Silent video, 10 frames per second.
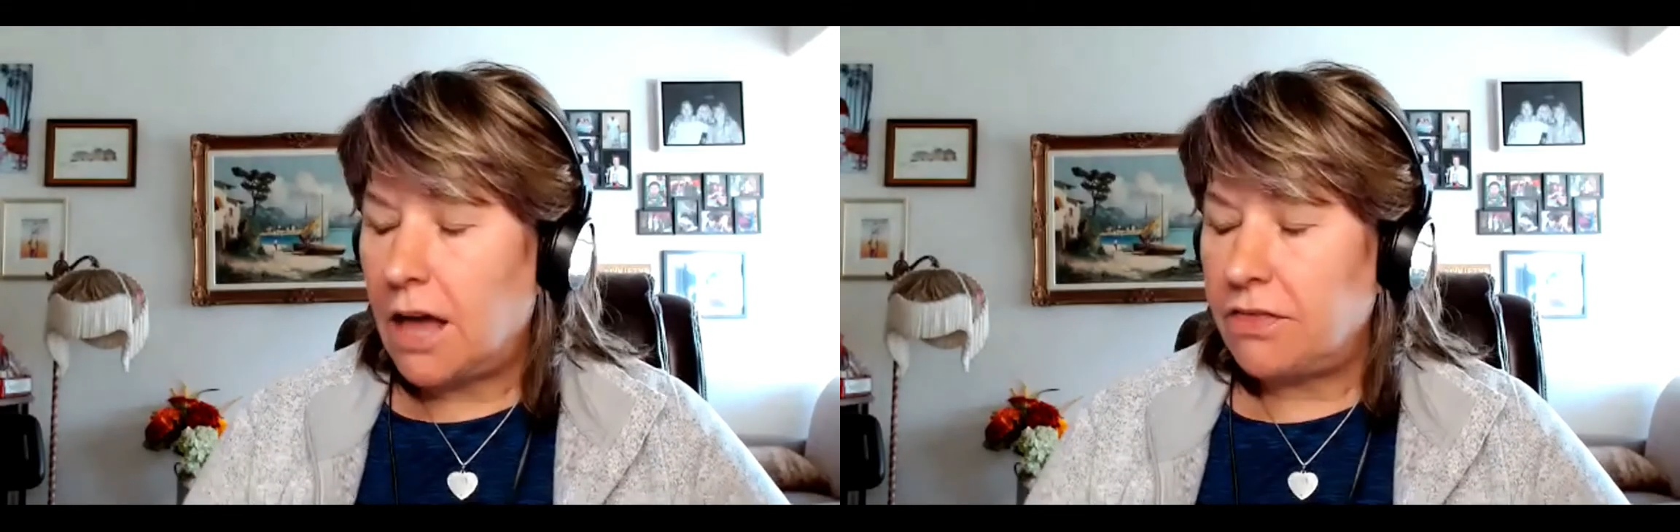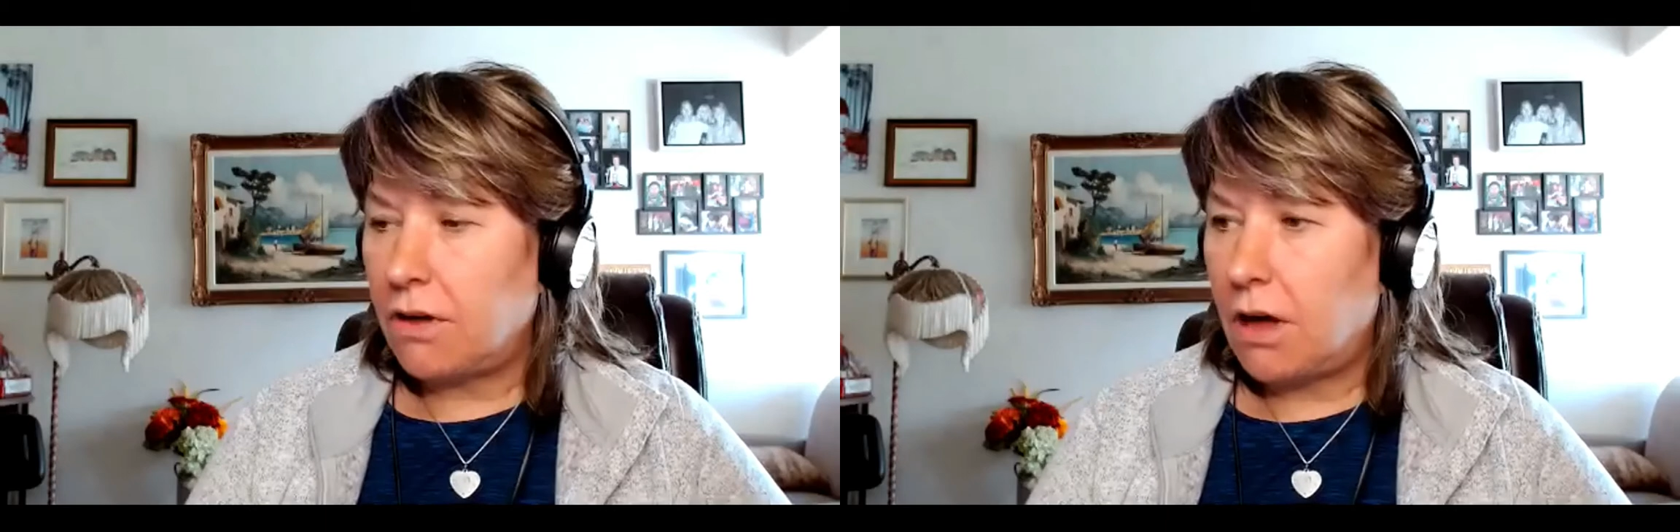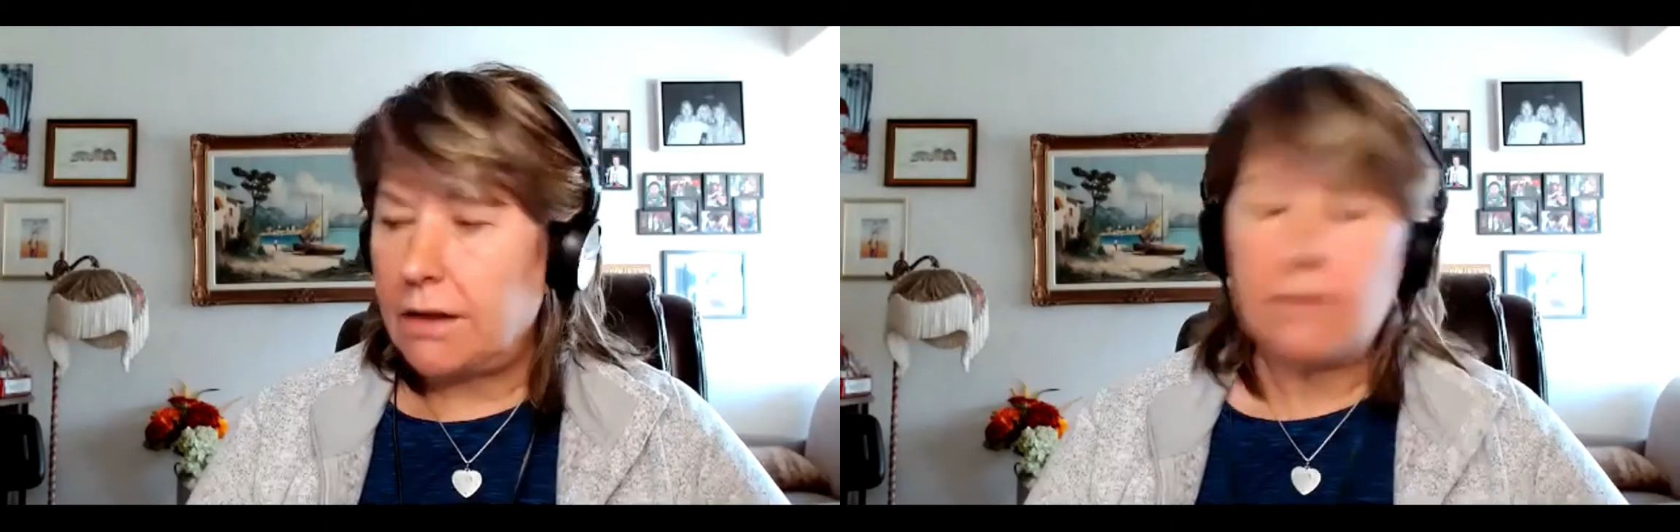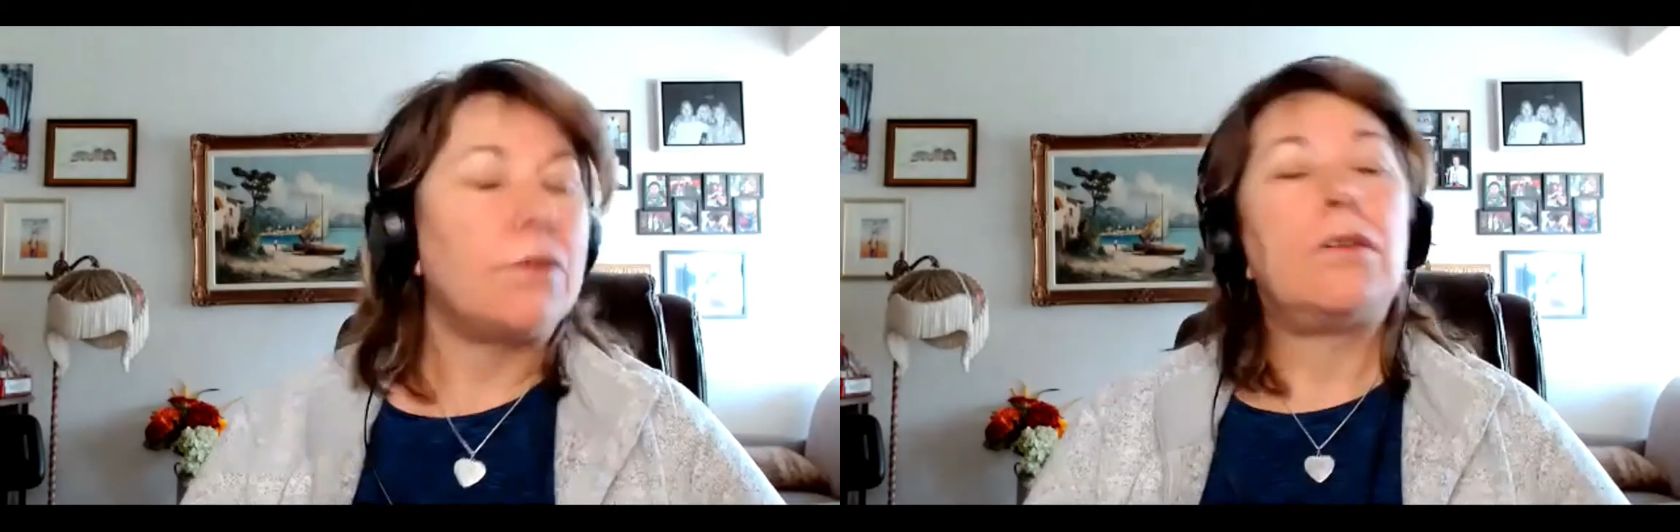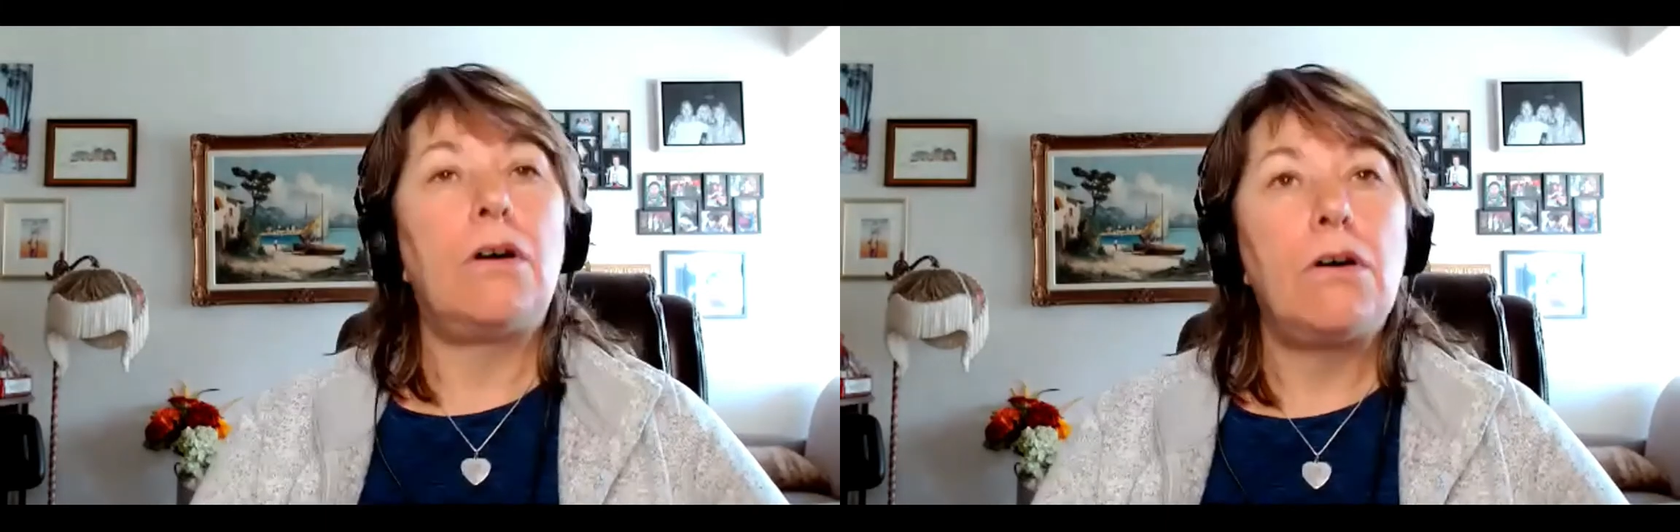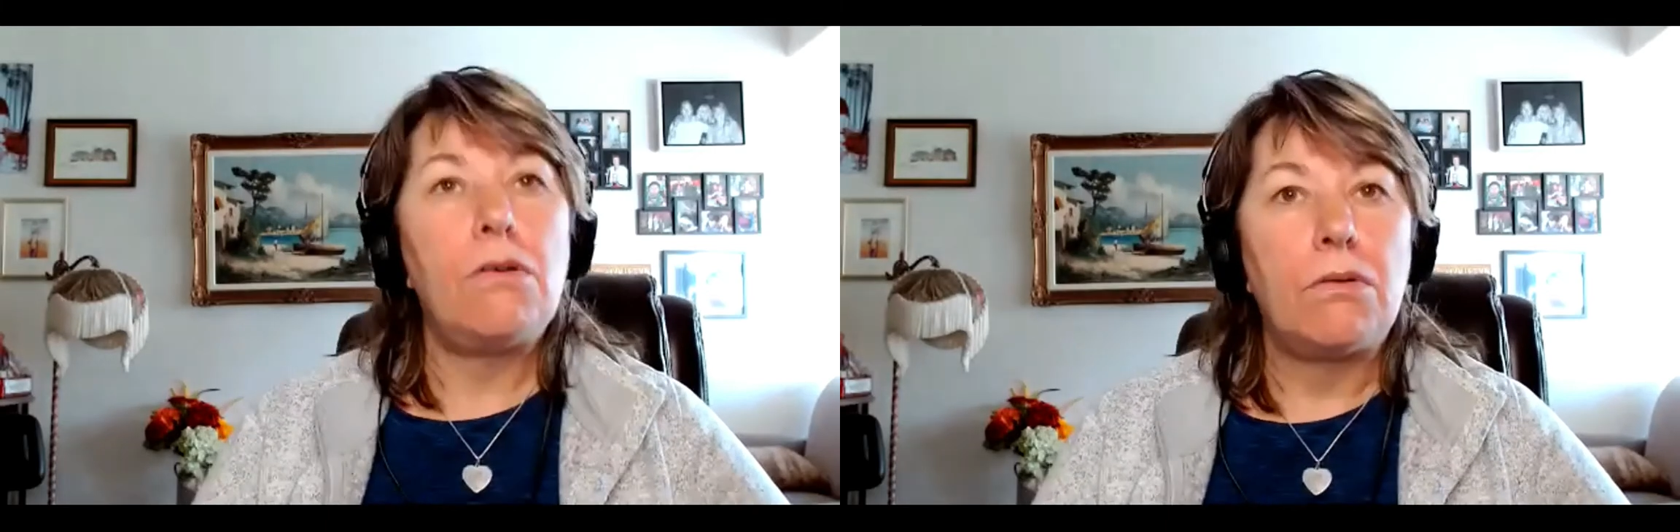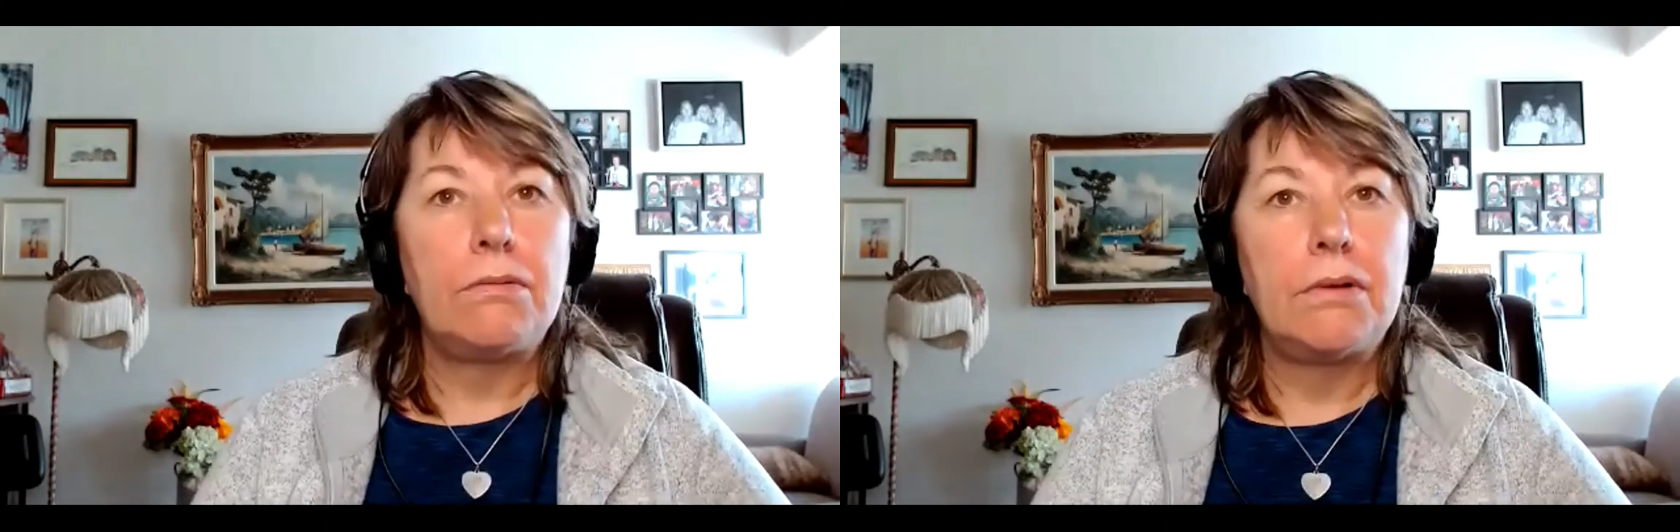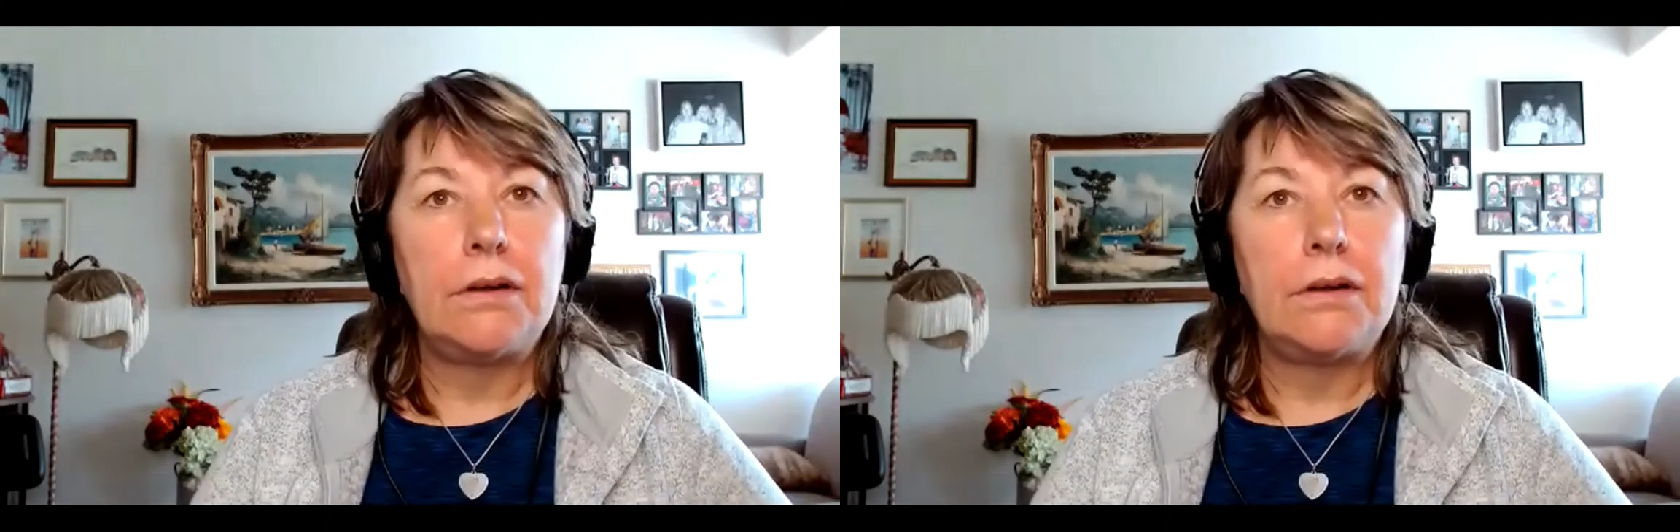I thought, oh,